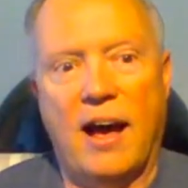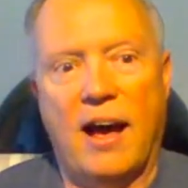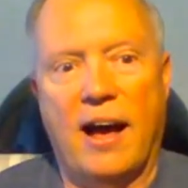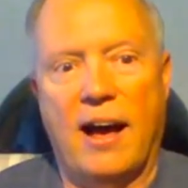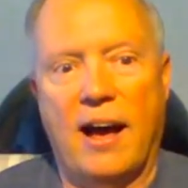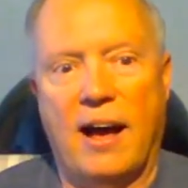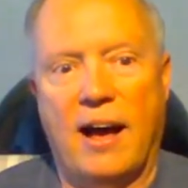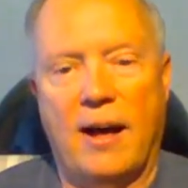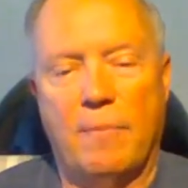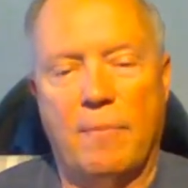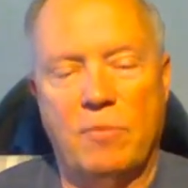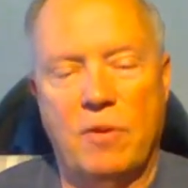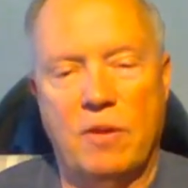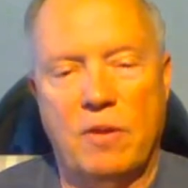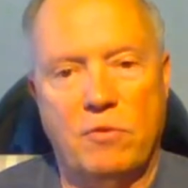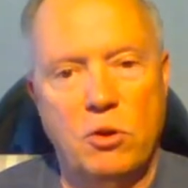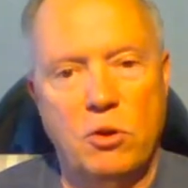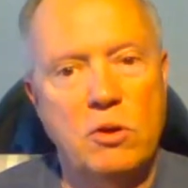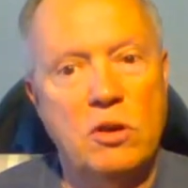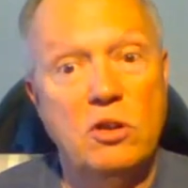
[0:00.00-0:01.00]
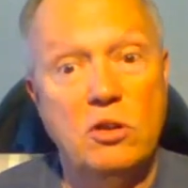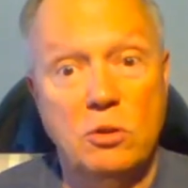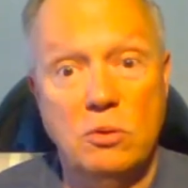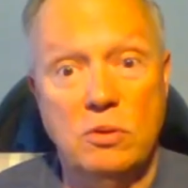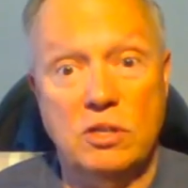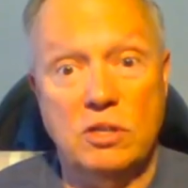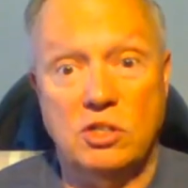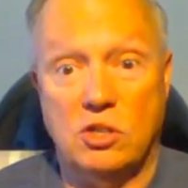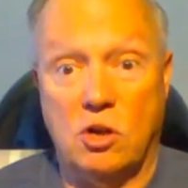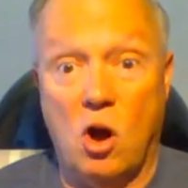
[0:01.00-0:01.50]
If you can
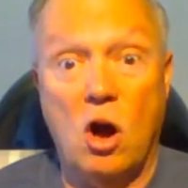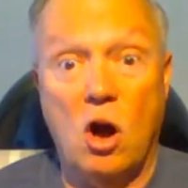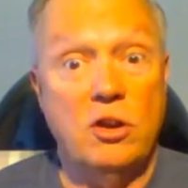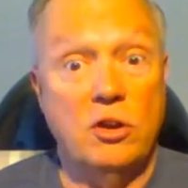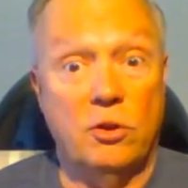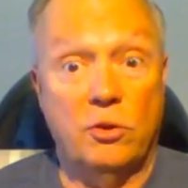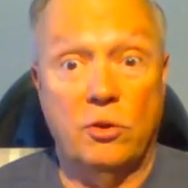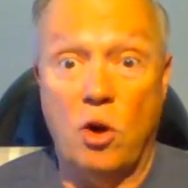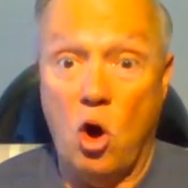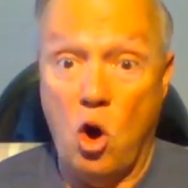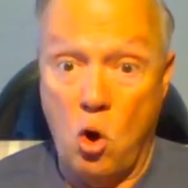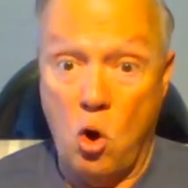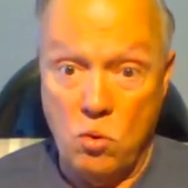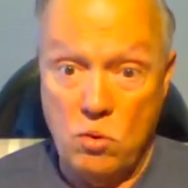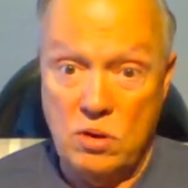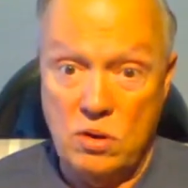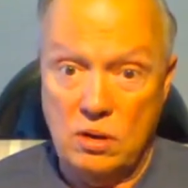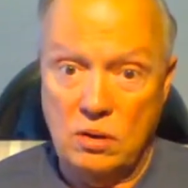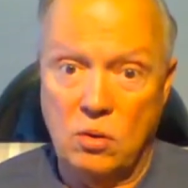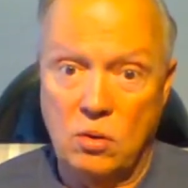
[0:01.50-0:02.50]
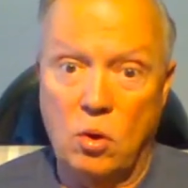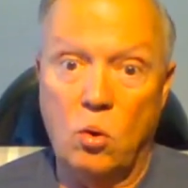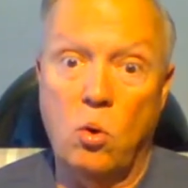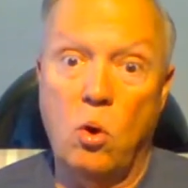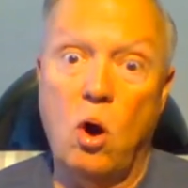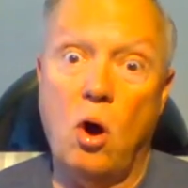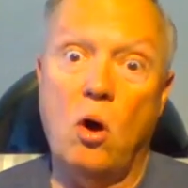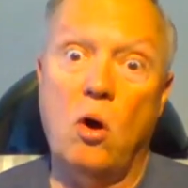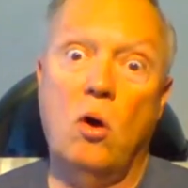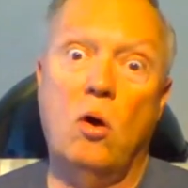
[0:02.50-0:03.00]
do this on your own,
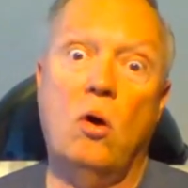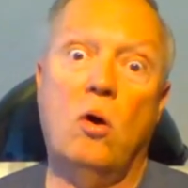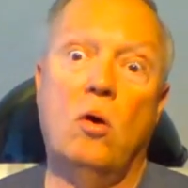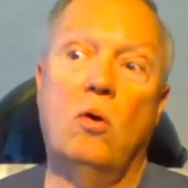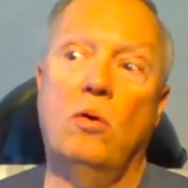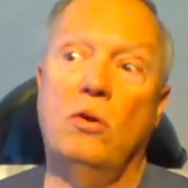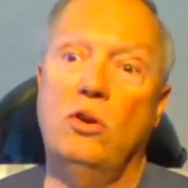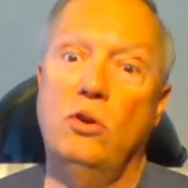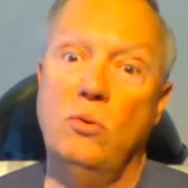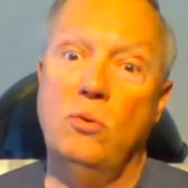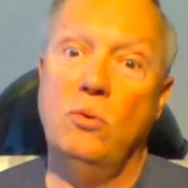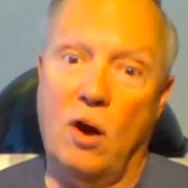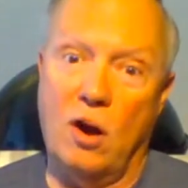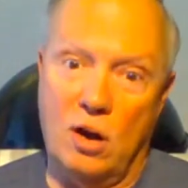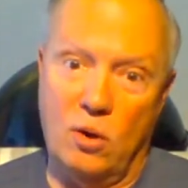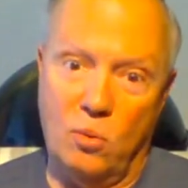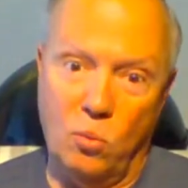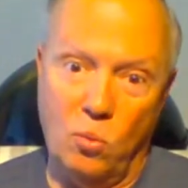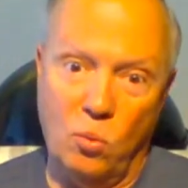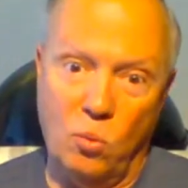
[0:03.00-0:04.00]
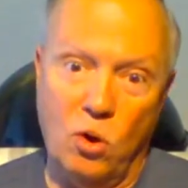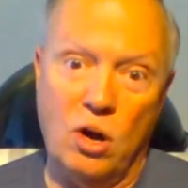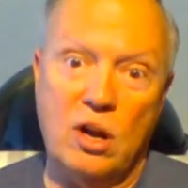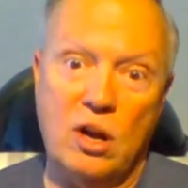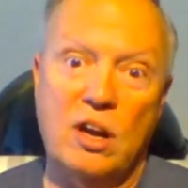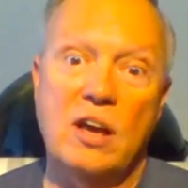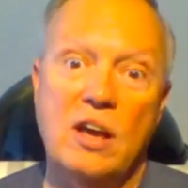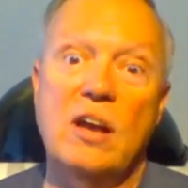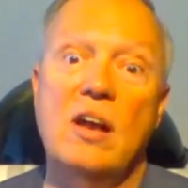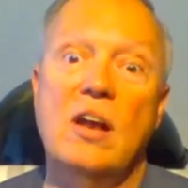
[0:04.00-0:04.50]
oh, you are
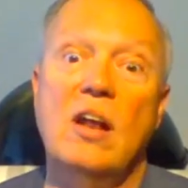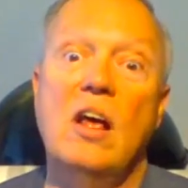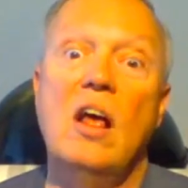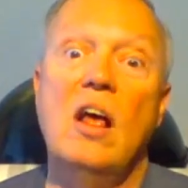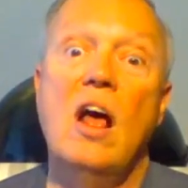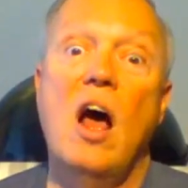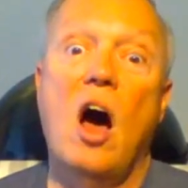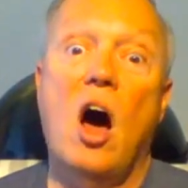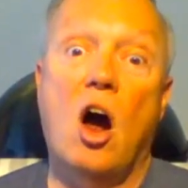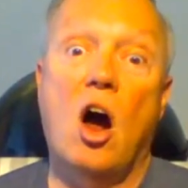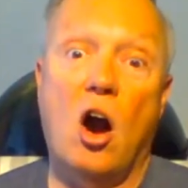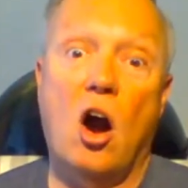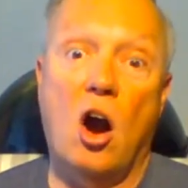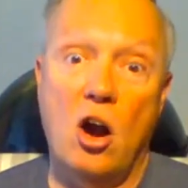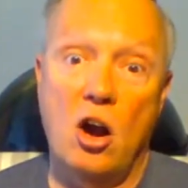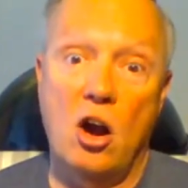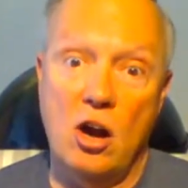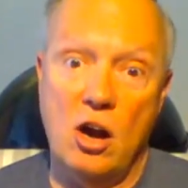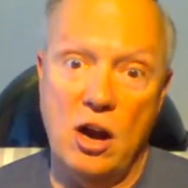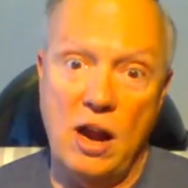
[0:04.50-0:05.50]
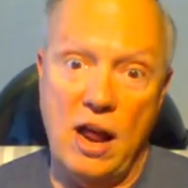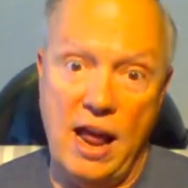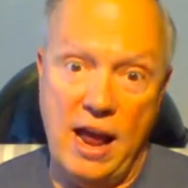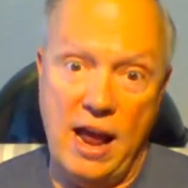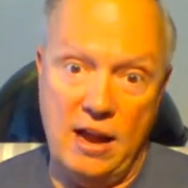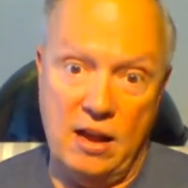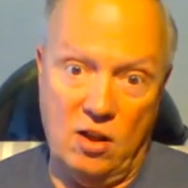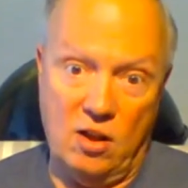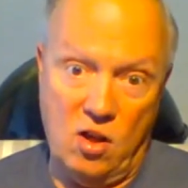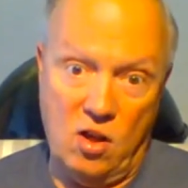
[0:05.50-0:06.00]
working hard
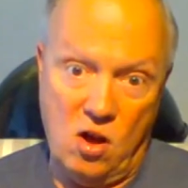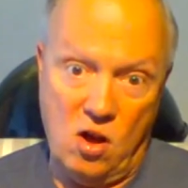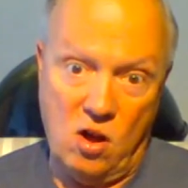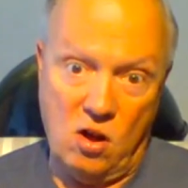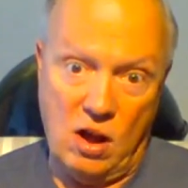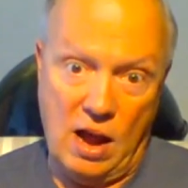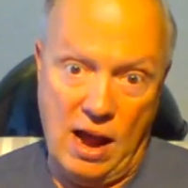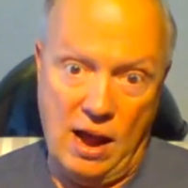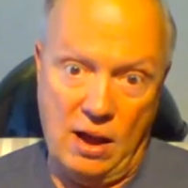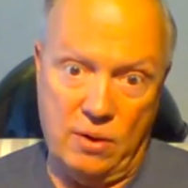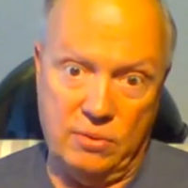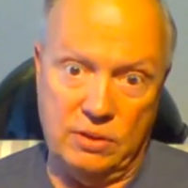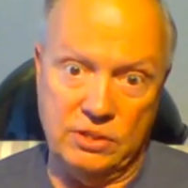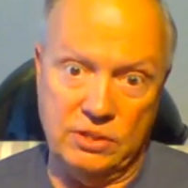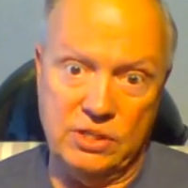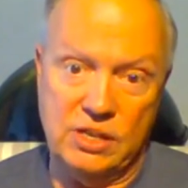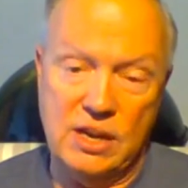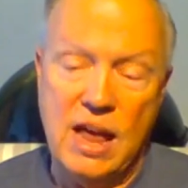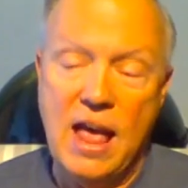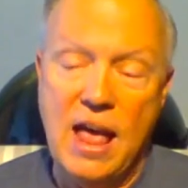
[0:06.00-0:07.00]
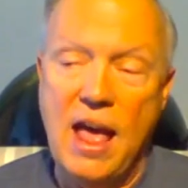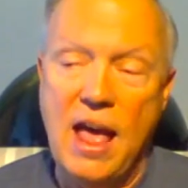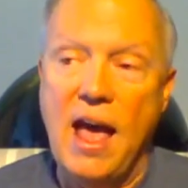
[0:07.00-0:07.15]
and long hours.